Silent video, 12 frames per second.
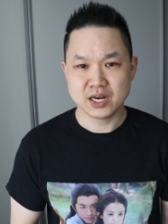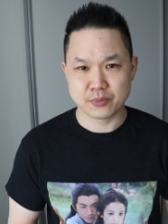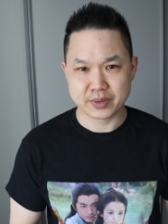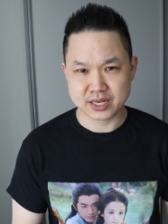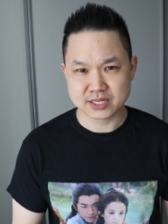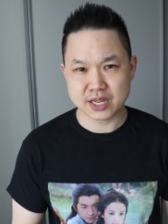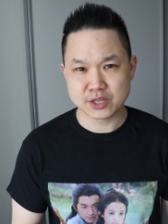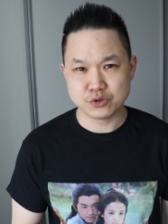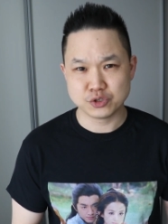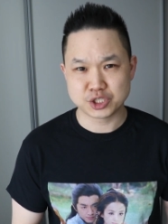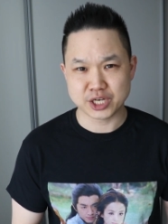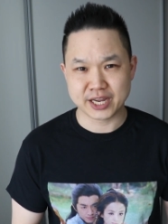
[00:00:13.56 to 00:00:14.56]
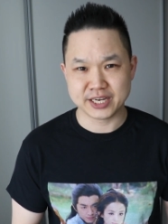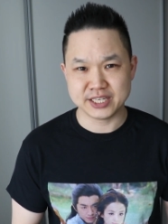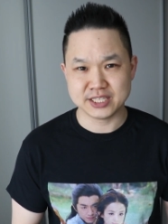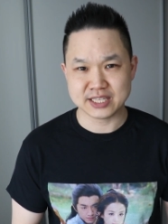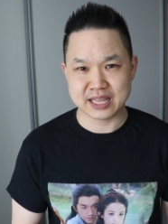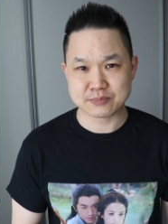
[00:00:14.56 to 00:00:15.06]
Now because I use
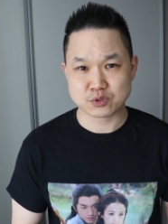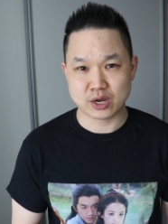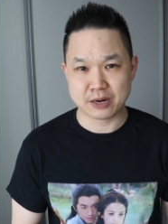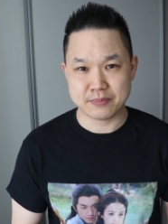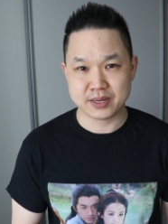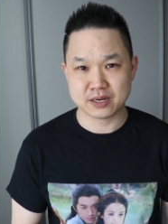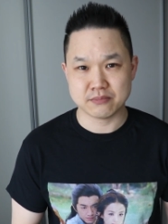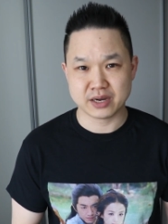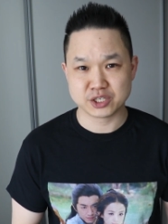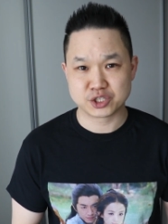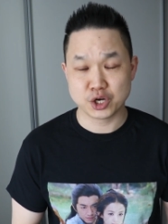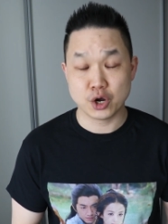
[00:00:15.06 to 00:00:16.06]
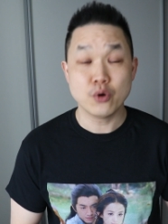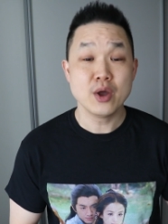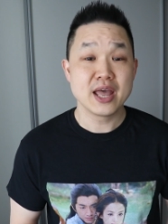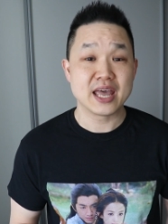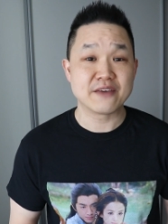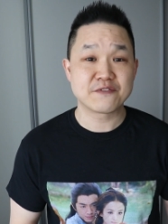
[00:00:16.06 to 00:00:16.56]
Chinese names quite a bit on my show,
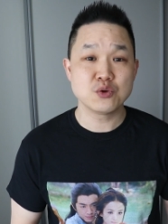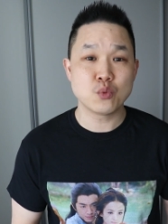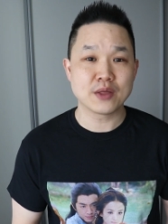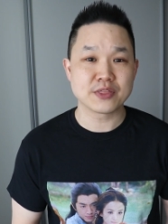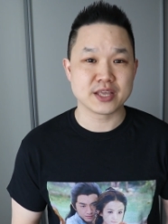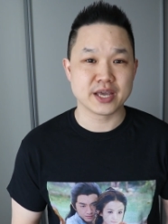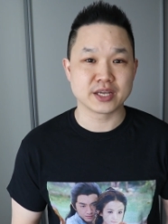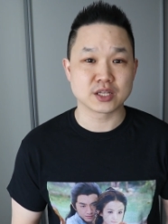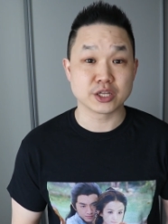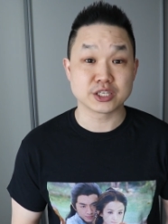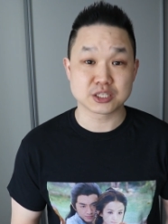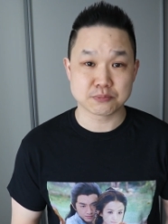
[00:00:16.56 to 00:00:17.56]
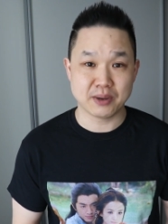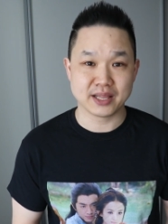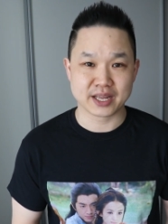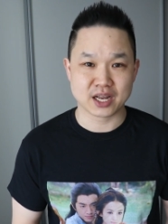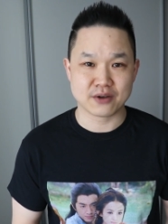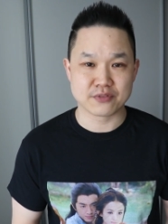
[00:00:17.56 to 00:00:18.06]
if you want the English
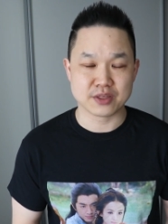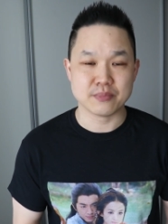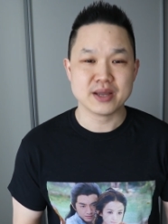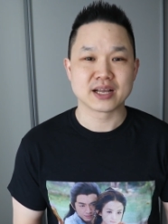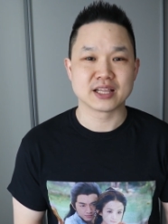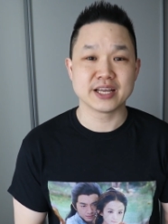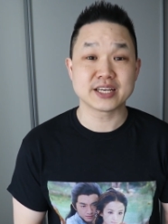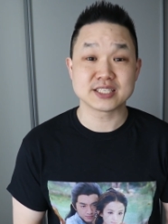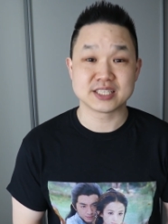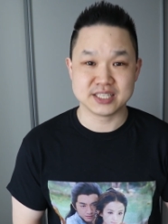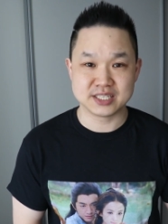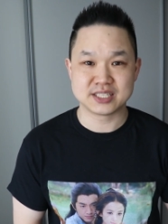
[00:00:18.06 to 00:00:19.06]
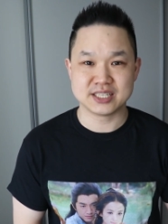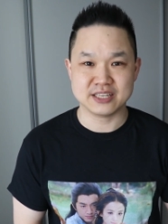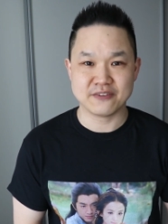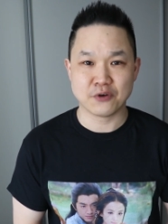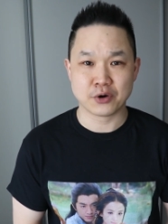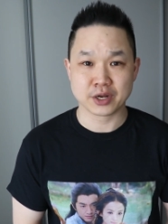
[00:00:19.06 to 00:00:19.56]
spelling of them, click
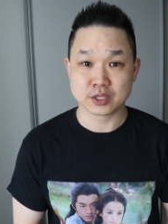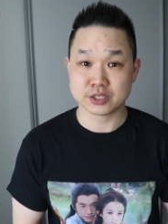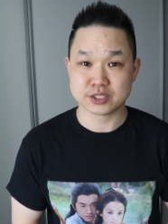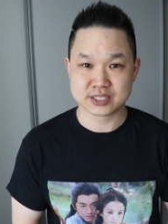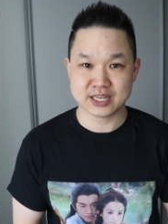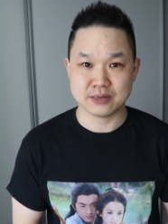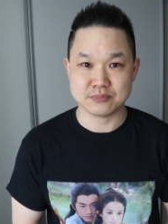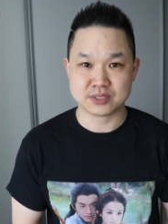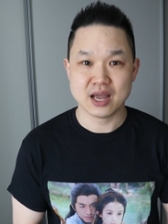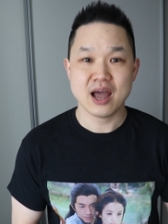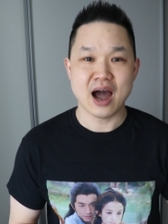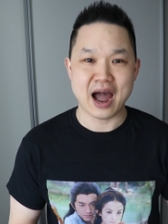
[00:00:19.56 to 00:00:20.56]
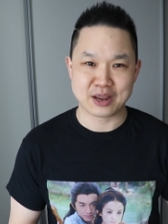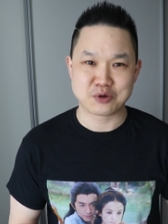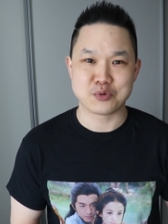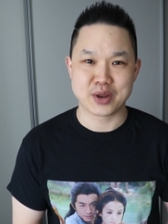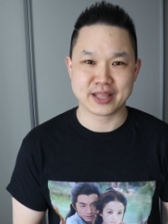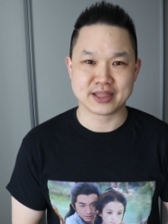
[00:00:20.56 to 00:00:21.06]
CC for English subs. I
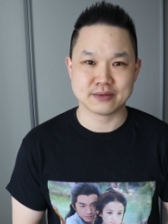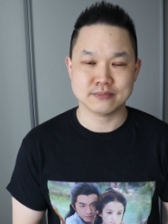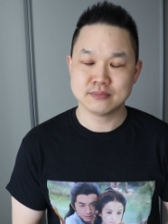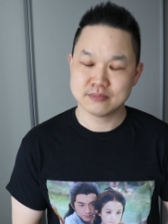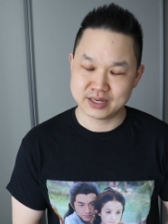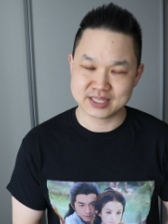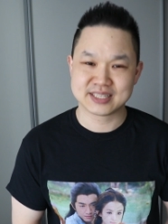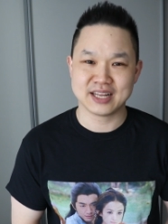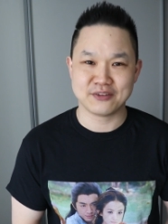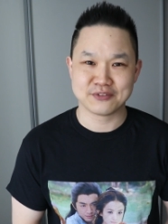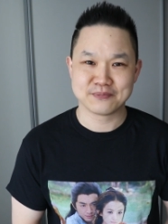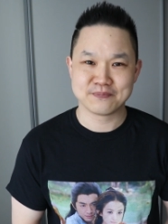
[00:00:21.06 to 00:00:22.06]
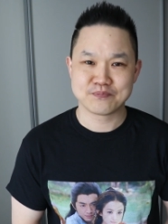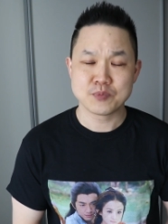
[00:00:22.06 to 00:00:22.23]
create them myself.